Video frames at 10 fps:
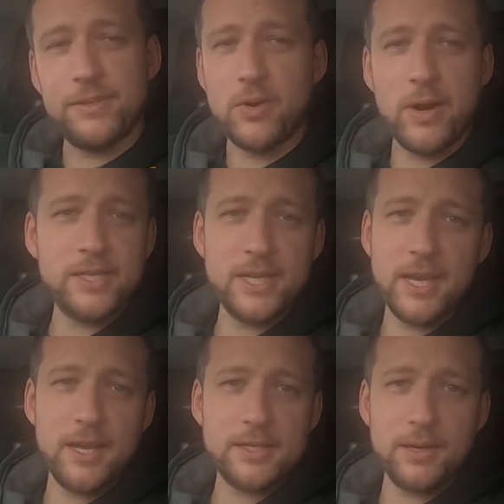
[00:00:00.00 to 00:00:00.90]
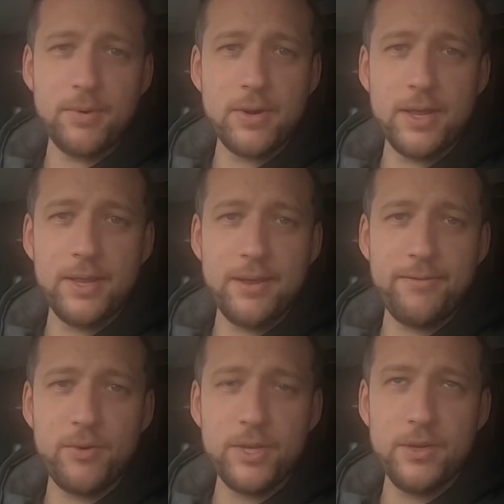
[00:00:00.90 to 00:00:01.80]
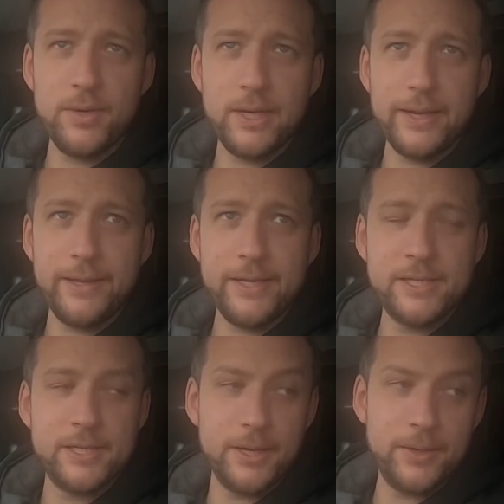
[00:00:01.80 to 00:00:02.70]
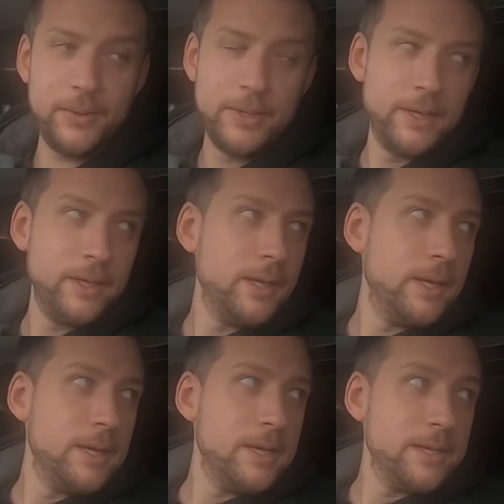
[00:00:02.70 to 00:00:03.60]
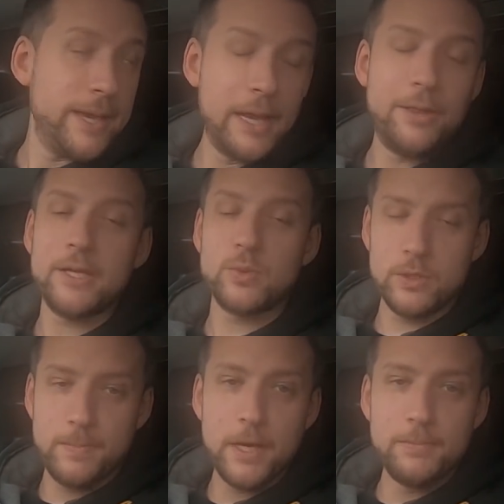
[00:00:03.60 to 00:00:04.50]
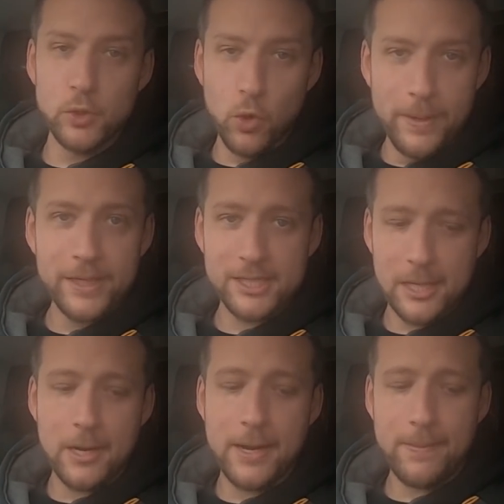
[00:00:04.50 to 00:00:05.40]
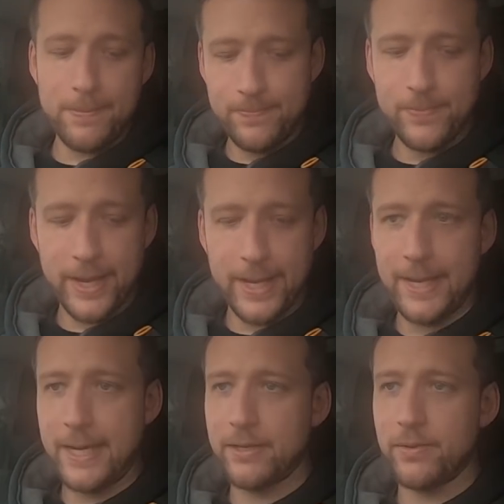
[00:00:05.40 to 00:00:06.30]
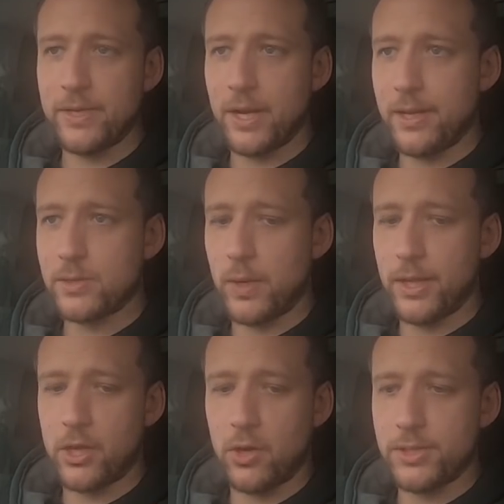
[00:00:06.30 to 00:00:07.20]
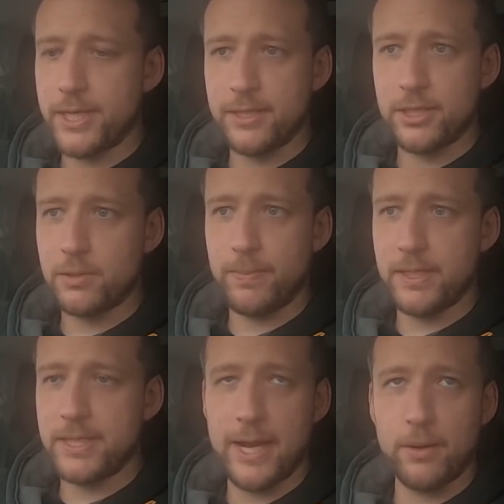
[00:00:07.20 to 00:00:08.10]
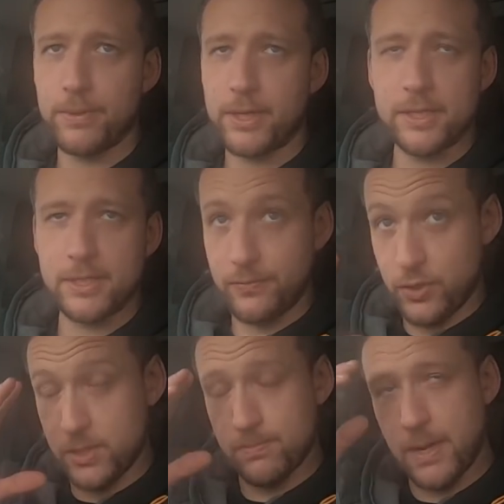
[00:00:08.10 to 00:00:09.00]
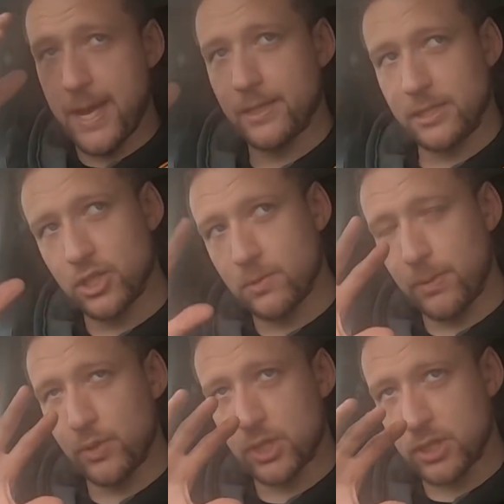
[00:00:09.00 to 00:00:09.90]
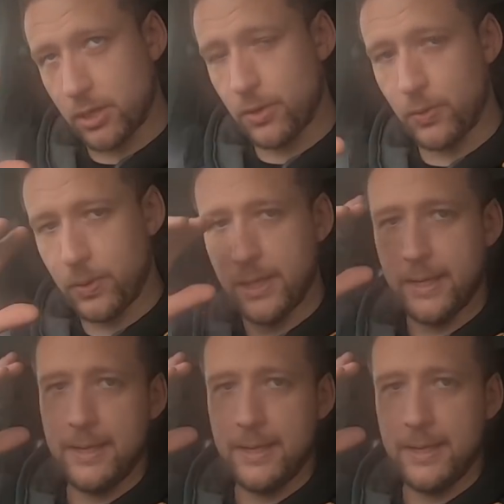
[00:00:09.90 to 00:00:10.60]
grand a year, somewhere around there for a unit like this, so... Yeah, that's what's been absorbing the time. You know, that's why the content's just been down, because my head's just been so